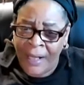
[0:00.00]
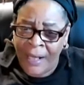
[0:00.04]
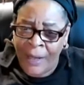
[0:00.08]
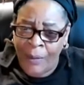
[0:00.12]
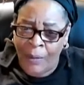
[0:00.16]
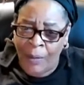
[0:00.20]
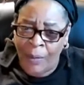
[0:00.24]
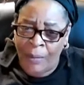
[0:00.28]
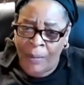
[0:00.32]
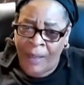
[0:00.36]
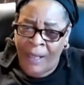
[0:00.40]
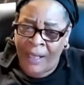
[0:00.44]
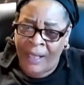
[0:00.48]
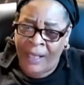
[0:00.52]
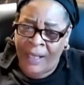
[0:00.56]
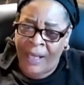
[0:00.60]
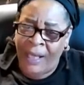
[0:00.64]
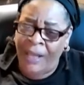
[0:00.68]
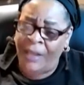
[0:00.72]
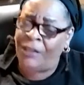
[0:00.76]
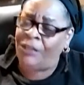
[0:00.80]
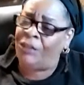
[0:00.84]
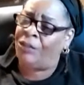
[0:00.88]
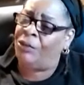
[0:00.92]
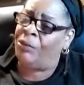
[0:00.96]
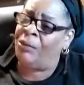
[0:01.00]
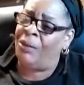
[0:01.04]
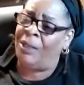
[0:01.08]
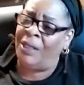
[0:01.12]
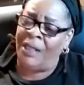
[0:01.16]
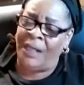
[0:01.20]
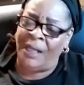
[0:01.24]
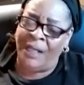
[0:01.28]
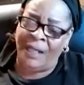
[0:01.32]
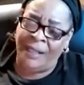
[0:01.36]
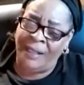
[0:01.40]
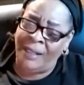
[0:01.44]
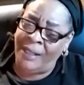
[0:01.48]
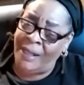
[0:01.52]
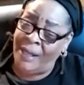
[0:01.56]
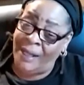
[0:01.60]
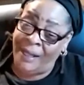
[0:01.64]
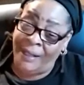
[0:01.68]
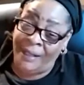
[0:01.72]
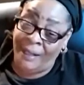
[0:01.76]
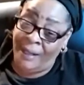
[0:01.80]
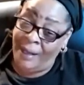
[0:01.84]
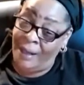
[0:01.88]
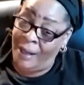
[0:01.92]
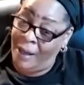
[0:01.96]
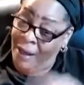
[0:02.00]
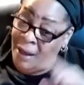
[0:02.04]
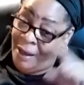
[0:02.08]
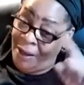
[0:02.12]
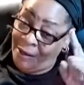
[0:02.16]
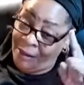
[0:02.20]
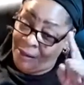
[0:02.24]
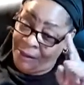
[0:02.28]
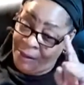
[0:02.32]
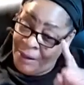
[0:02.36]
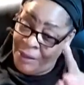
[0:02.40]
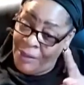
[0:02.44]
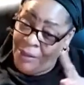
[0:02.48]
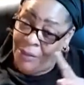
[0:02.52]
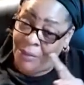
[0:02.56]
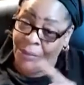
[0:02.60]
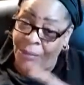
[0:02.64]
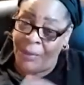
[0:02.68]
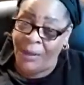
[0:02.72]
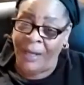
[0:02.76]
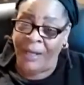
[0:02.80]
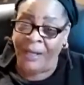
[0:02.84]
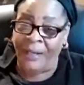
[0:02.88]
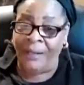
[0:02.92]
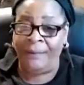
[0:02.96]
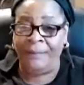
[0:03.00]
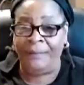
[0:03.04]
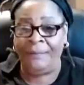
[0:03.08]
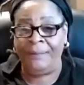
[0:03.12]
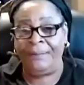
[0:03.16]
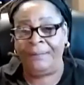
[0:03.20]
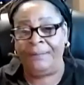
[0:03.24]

it will make history in yet another way.